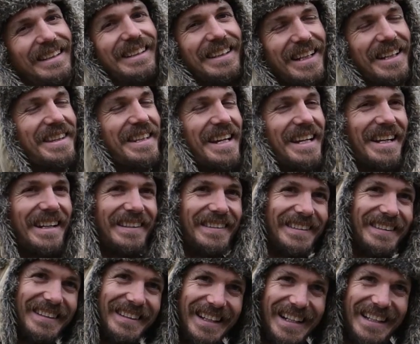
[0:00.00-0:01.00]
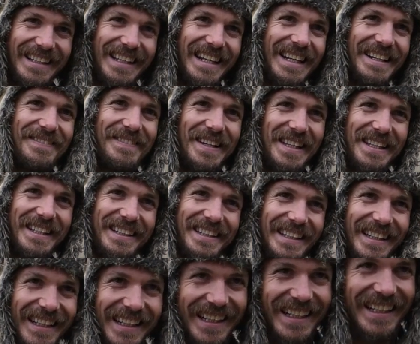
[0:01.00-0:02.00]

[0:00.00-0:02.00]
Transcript: Cut that out. That can't make the cut.